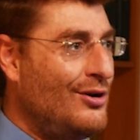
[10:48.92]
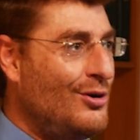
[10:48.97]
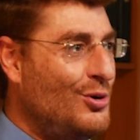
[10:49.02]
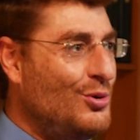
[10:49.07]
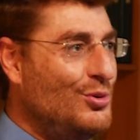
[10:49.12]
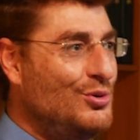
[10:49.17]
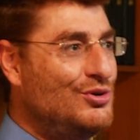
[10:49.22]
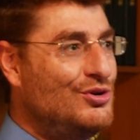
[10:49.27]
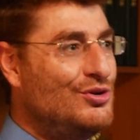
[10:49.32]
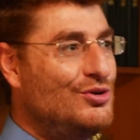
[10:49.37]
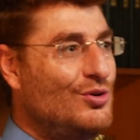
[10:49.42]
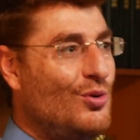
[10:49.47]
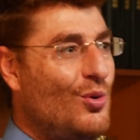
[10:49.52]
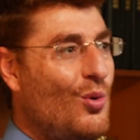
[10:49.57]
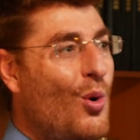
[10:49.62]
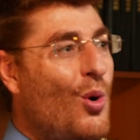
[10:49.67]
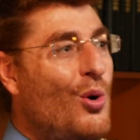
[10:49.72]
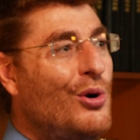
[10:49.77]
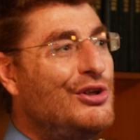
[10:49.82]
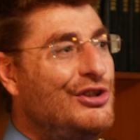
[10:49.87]
whose
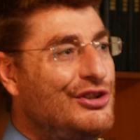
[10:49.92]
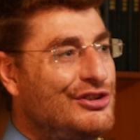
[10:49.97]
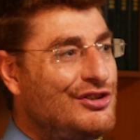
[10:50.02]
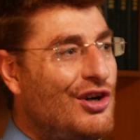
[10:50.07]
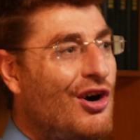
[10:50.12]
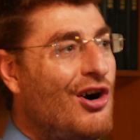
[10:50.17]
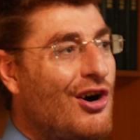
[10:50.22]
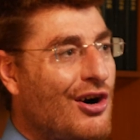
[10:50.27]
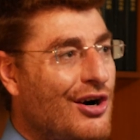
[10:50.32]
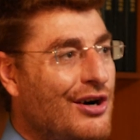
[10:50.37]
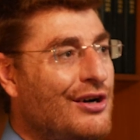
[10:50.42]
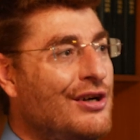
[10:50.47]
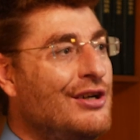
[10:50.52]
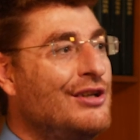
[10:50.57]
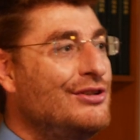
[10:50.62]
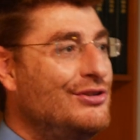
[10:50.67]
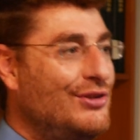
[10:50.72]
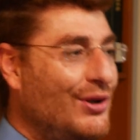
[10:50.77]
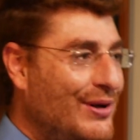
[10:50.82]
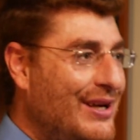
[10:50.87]
orders are
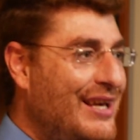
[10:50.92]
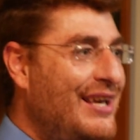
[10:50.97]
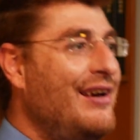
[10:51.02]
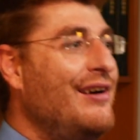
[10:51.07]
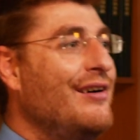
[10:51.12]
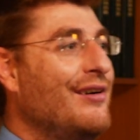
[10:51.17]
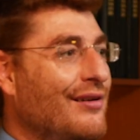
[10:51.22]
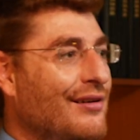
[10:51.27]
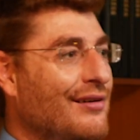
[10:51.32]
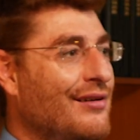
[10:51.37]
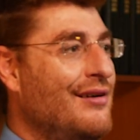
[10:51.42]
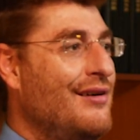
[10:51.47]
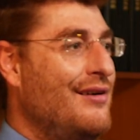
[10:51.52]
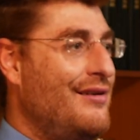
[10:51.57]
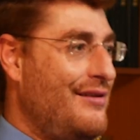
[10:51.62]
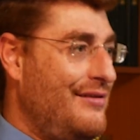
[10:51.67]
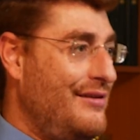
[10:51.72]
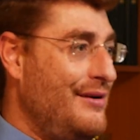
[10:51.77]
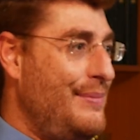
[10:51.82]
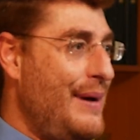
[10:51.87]
to kill
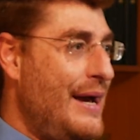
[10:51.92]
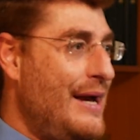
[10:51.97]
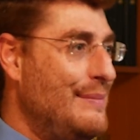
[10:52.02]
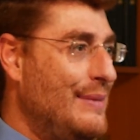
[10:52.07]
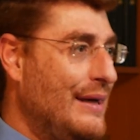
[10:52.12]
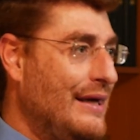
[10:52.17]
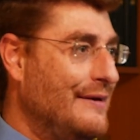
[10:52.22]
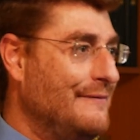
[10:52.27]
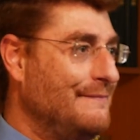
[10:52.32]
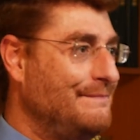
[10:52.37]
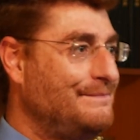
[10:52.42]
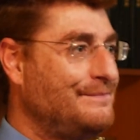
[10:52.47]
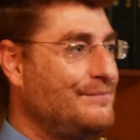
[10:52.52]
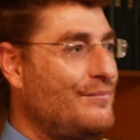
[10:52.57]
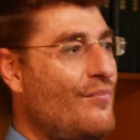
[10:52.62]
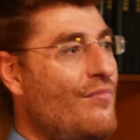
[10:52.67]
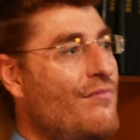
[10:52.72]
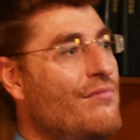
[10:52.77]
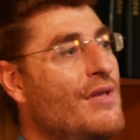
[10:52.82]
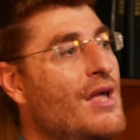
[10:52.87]
the baby.
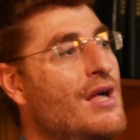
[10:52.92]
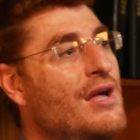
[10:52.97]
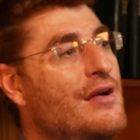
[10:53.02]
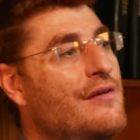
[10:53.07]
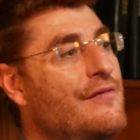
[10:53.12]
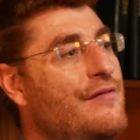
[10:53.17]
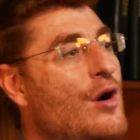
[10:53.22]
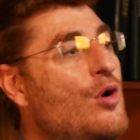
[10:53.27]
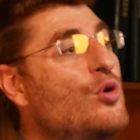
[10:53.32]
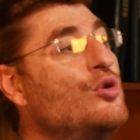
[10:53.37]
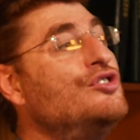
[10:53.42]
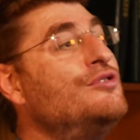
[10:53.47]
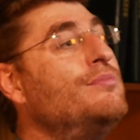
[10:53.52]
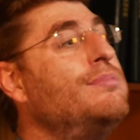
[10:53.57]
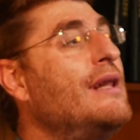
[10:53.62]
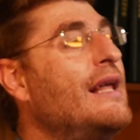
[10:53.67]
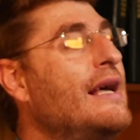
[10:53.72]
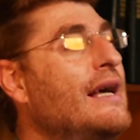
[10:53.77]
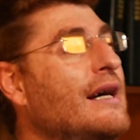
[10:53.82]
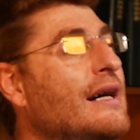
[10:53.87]
Pharaoh's
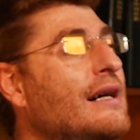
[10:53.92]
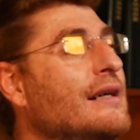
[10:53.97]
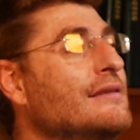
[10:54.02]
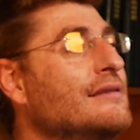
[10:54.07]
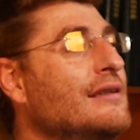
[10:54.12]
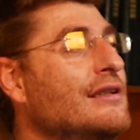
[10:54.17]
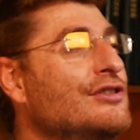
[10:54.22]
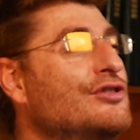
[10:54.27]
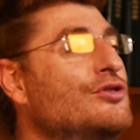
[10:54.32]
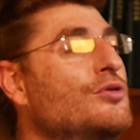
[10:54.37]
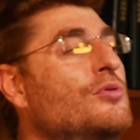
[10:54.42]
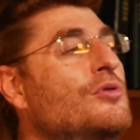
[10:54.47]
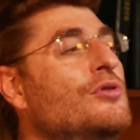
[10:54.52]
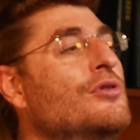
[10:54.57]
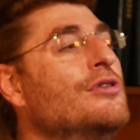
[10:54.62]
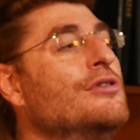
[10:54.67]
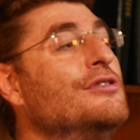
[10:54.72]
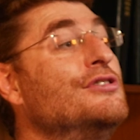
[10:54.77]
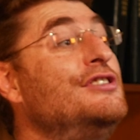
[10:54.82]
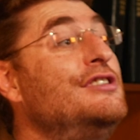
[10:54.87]
plan is to
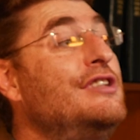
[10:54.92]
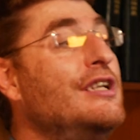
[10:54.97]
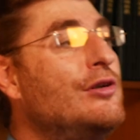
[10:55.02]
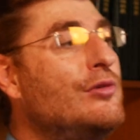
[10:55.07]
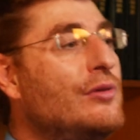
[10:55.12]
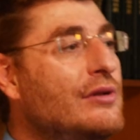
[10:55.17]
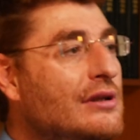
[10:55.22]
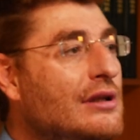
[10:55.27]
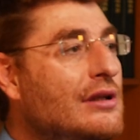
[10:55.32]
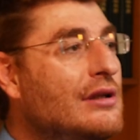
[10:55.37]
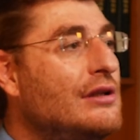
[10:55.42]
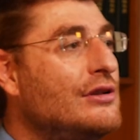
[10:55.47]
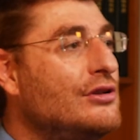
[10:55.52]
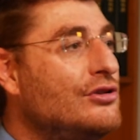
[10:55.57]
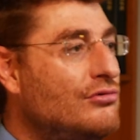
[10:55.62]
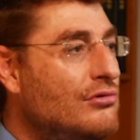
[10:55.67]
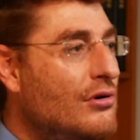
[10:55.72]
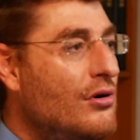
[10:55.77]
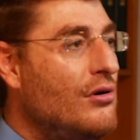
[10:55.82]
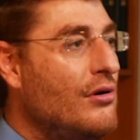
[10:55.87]
secretly
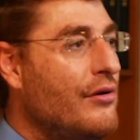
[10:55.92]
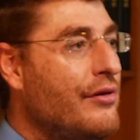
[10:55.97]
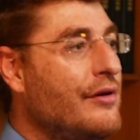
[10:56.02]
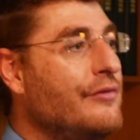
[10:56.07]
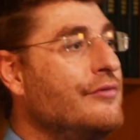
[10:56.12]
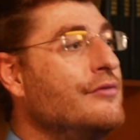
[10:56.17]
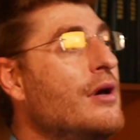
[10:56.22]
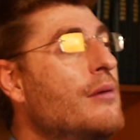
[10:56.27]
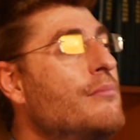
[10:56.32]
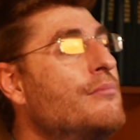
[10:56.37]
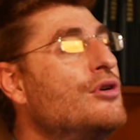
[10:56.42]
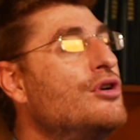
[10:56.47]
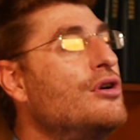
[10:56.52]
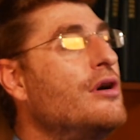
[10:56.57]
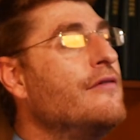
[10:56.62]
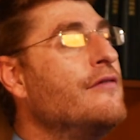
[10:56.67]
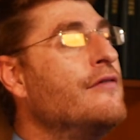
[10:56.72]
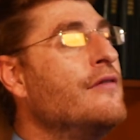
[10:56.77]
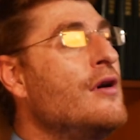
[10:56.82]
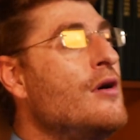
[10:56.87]
control the number
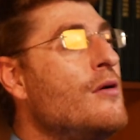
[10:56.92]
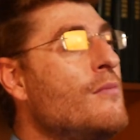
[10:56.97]
of